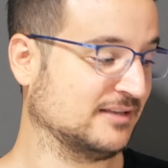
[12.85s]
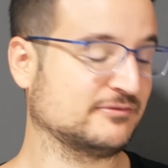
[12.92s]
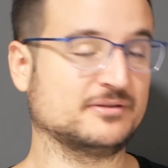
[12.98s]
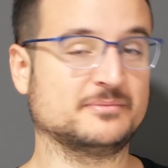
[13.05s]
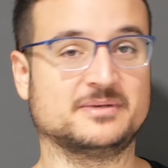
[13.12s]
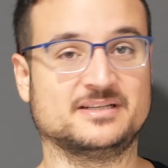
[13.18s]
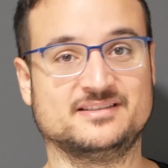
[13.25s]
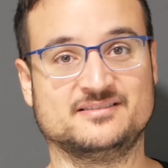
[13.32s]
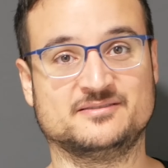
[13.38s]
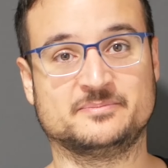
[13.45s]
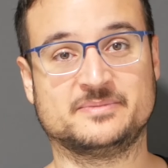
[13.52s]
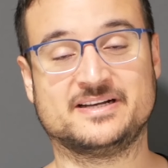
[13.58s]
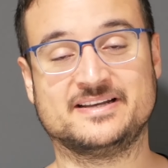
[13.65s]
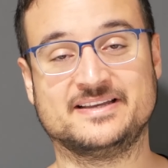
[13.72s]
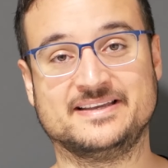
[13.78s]
everybody's
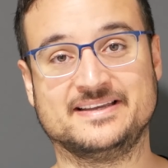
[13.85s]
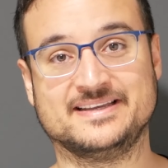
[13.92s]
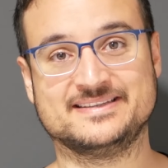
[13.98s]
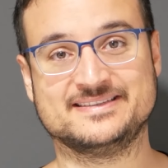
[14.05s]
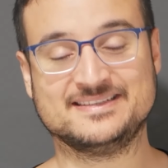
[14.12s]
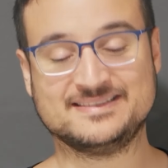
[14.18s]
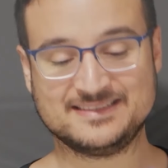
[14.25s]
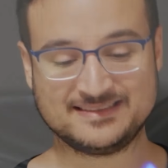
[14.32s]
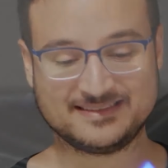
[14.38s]
buying. And this